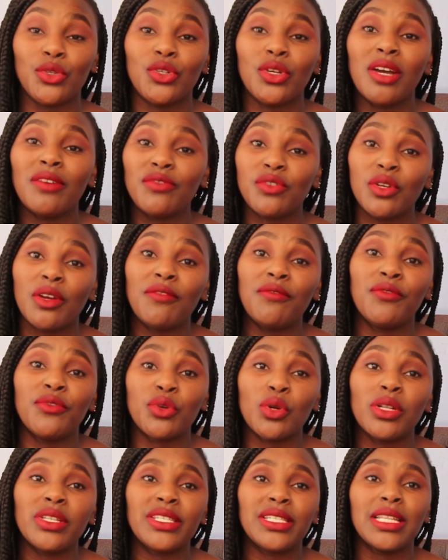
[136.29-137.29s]
You have to have
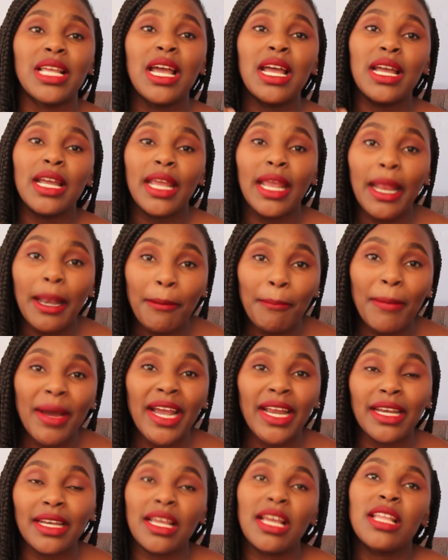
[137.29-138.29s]
rules in
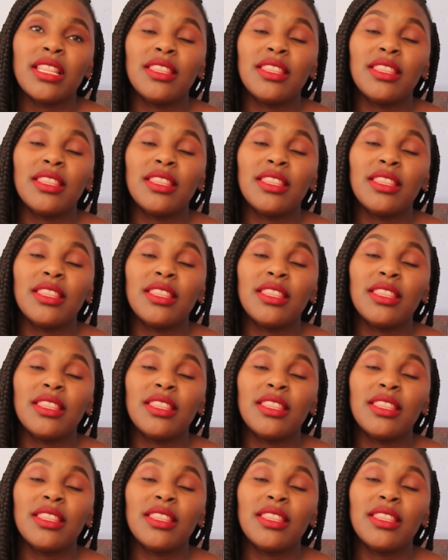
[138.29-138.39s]
mind.